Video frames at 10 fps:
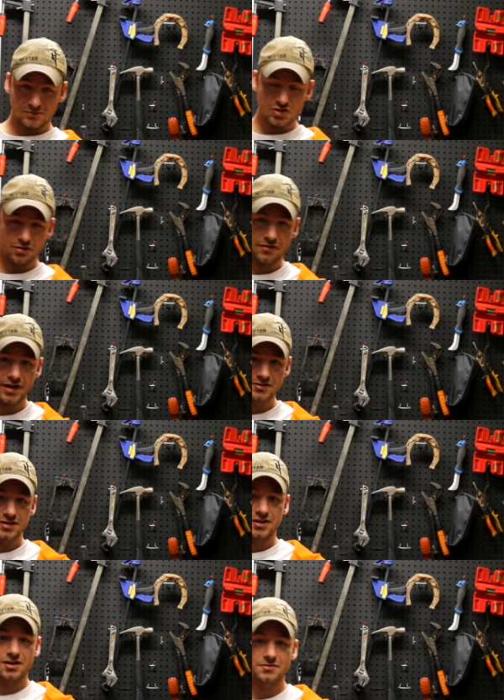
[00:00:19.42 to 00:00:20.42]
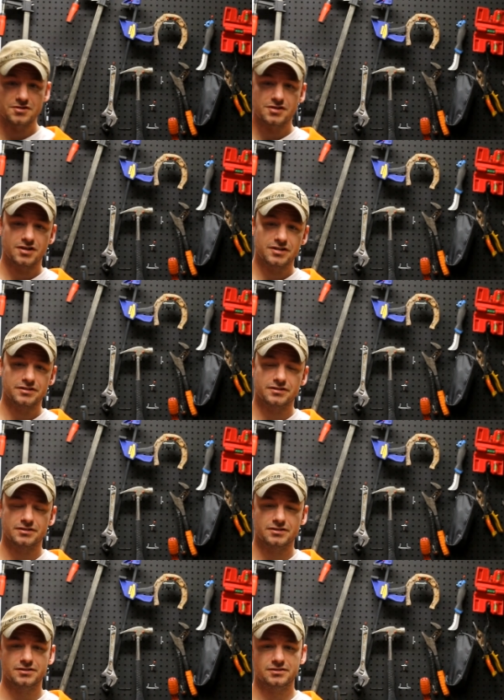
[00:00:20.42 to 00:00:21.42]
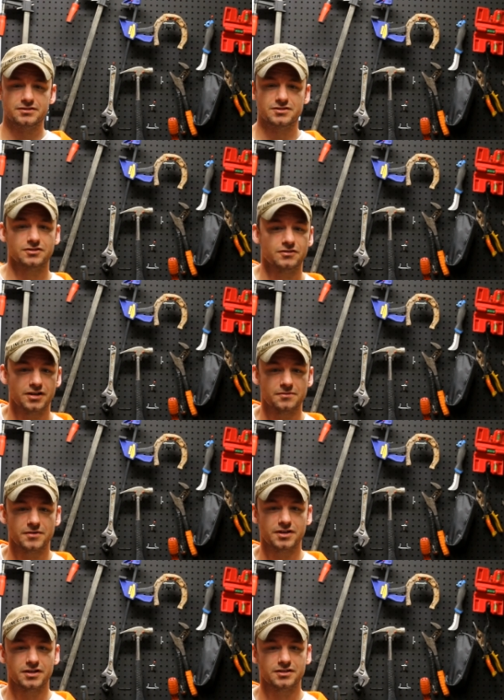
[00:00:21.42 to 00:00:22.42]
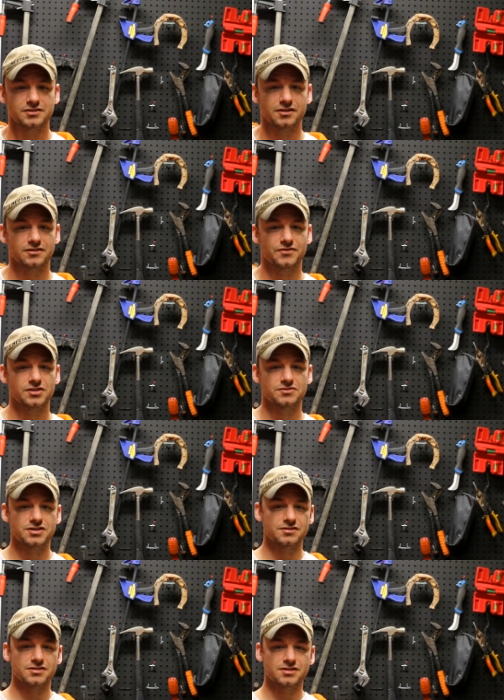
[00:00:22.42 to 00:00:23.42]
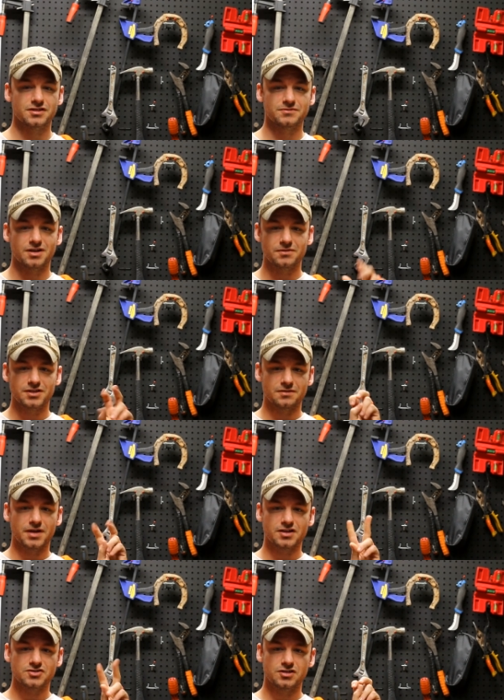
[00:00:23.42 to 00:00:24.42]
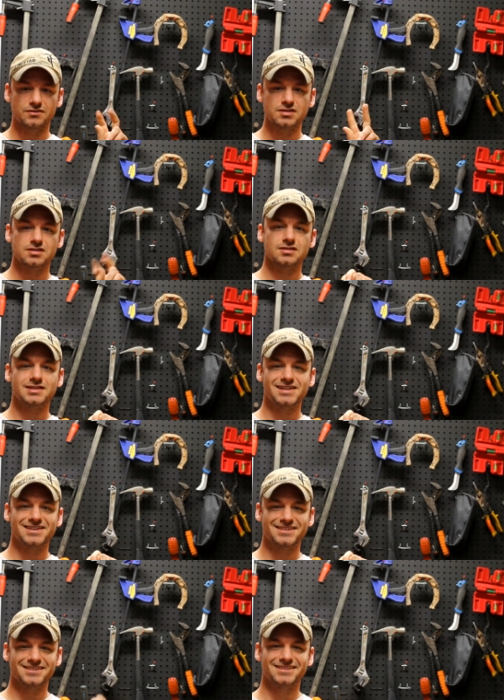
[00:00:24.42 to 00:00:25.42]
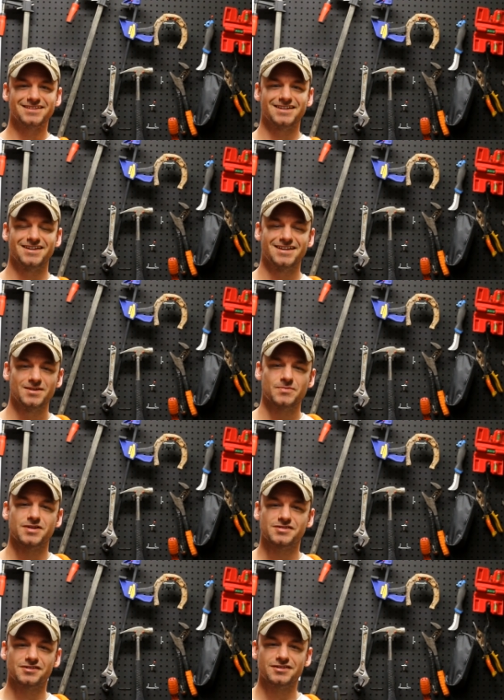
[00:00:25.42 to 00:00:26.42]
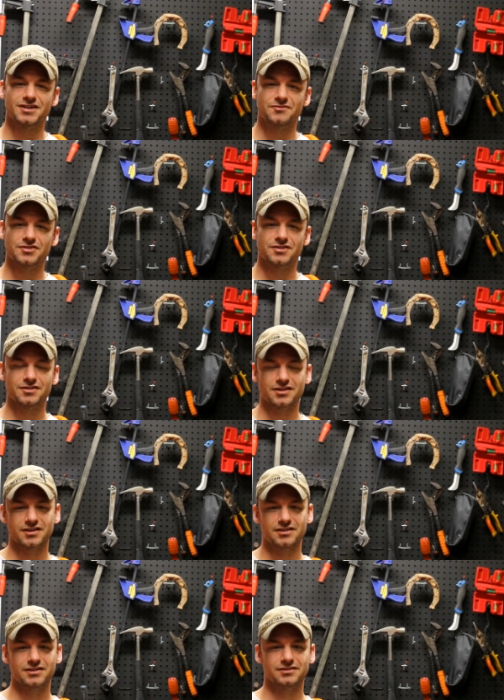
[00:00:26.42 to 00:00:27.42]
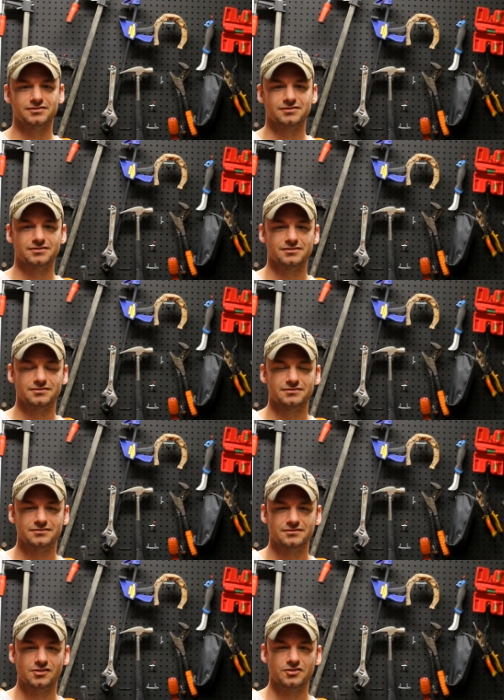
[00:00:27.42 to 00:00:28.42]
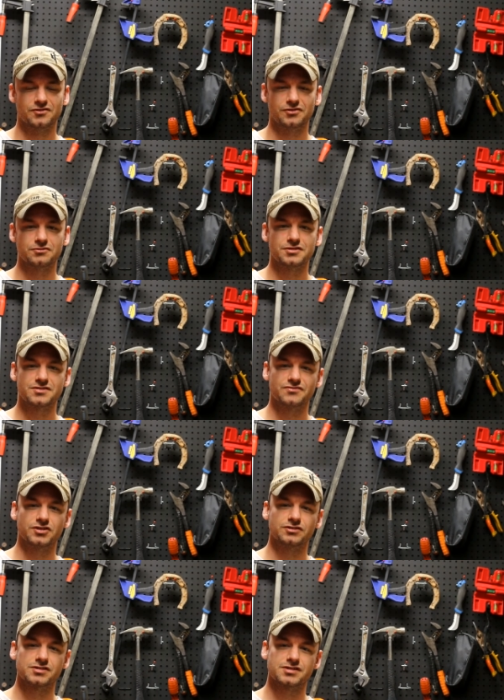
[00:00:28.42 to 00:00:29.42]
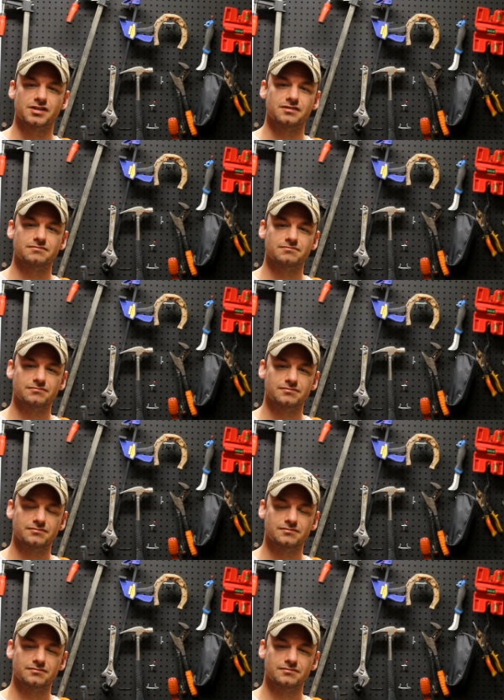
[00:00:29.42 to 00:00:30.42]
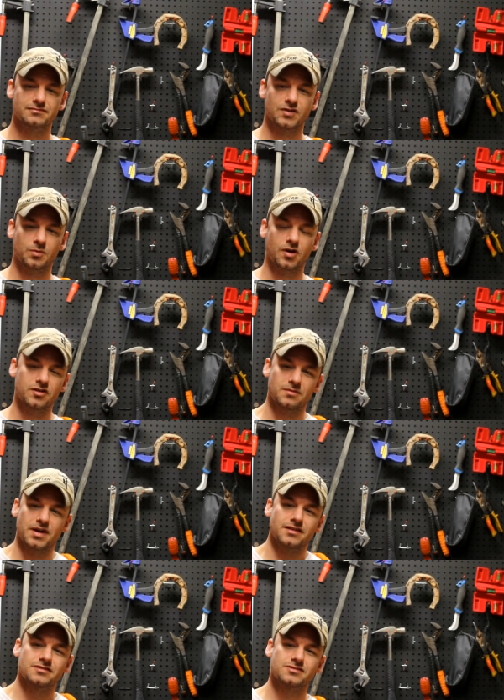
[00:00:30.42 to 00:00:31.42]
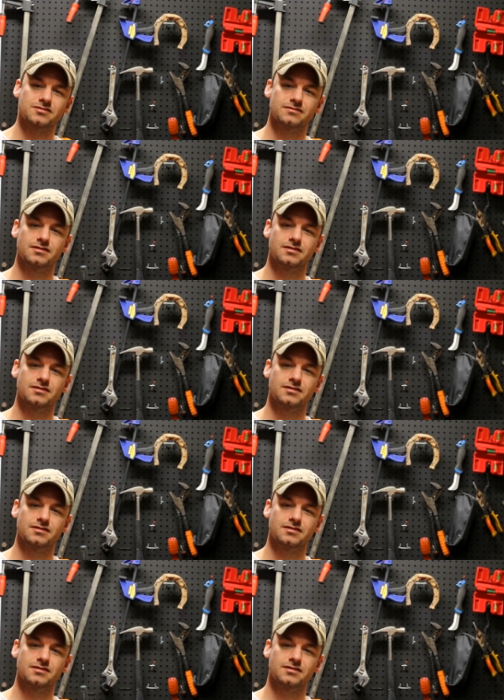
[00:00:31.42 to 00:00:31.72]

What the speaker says: 200,000 kilometers on it. So I'm starting a video series here. I'm dubbing it the Mega Service. Basically covering all the fluids and filters that are part of the maintenance